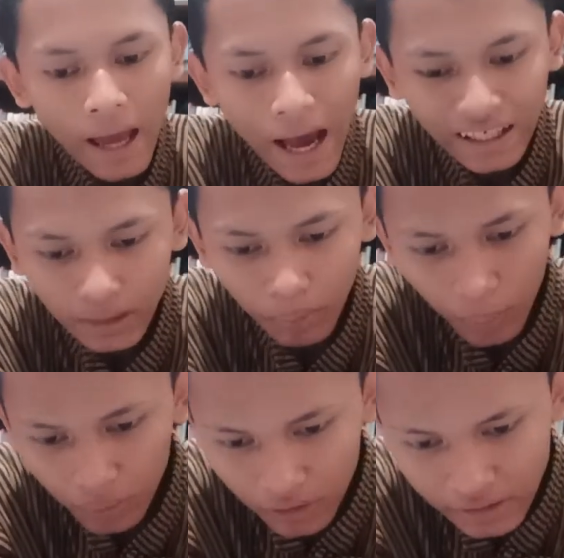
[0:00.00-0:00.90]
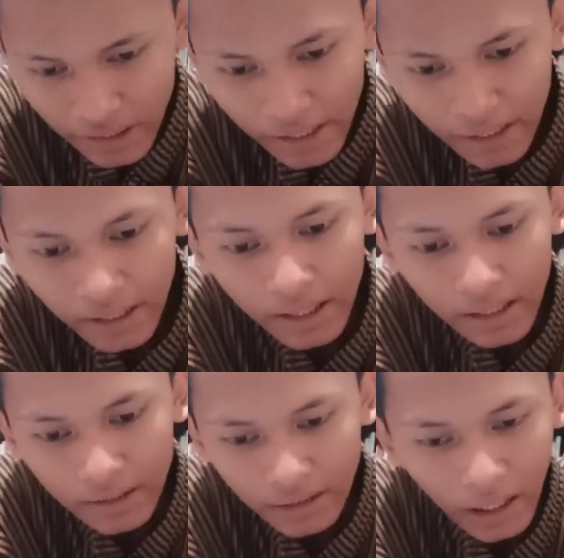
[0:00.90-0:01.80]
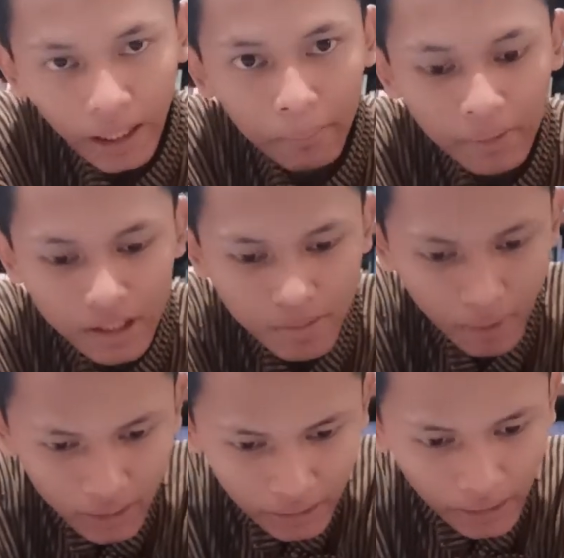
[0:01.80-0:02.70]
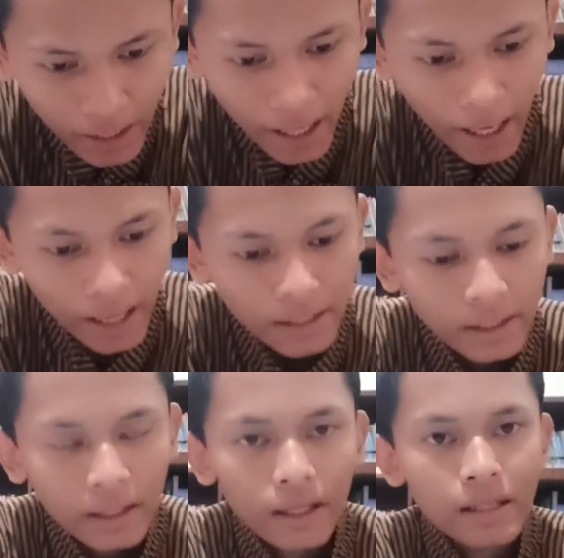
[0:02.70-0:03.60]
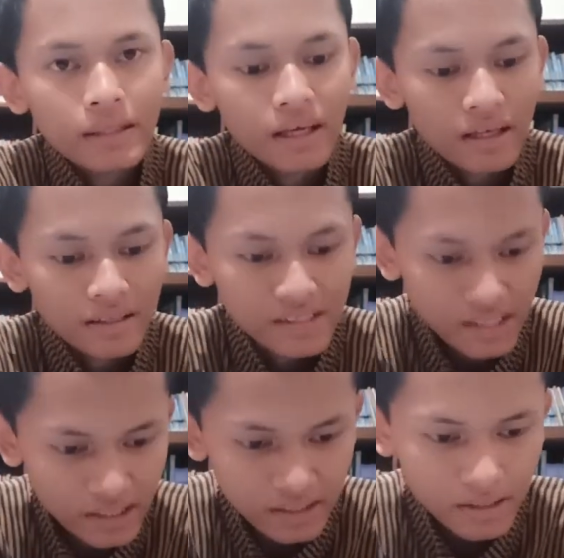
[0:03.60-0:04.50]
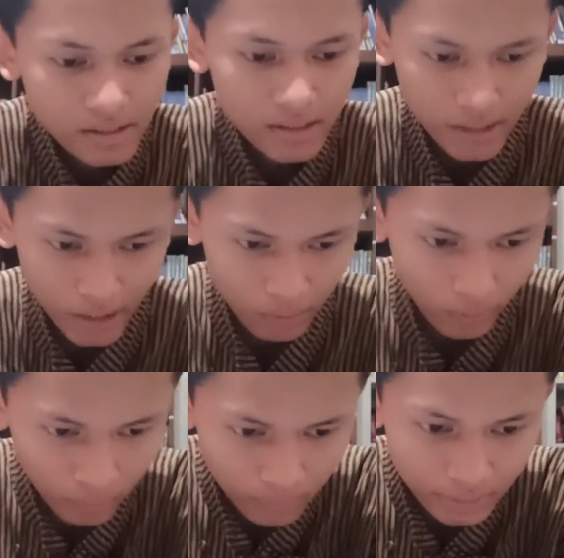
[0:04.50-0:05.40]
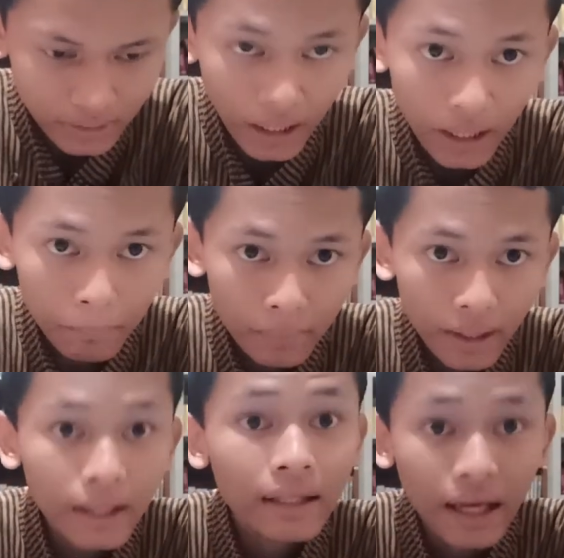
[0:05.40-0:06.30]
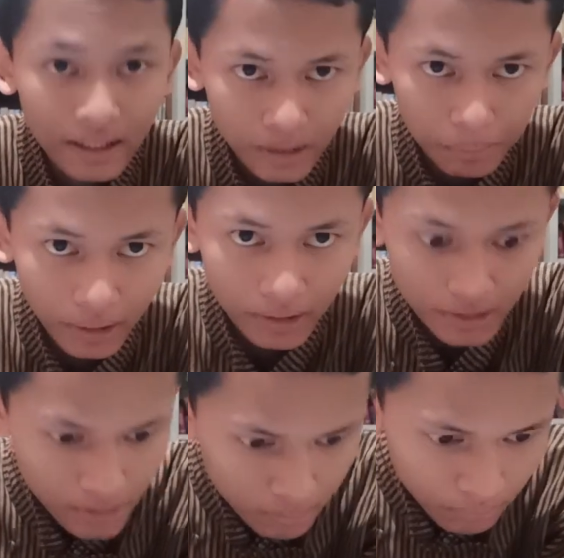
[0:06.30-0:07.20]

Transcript: As a popular saying, time is money, and in this scenario, time it has a price.